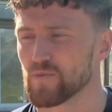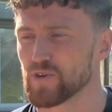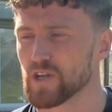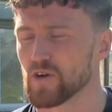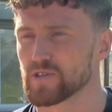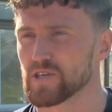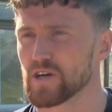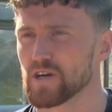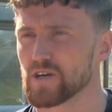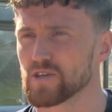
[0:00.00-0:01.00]
we'd like
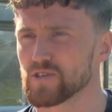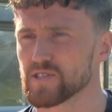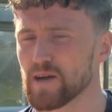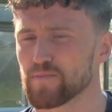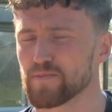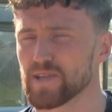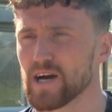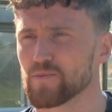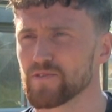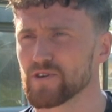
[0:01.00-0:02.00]
to stamp them
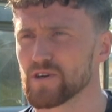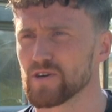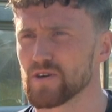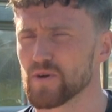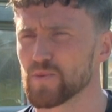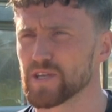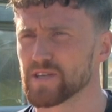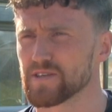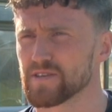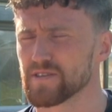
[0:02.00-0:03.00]
down with a
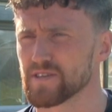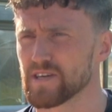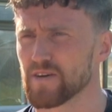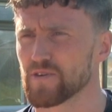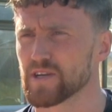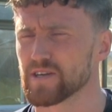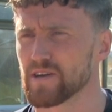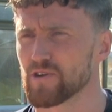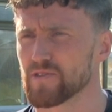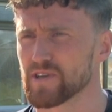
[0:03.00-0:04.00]
win and get
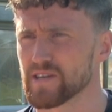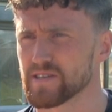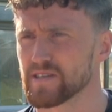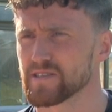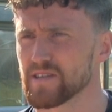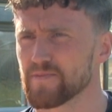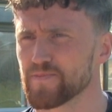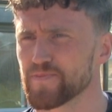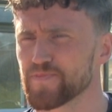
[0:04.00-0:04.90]
ready for next season then.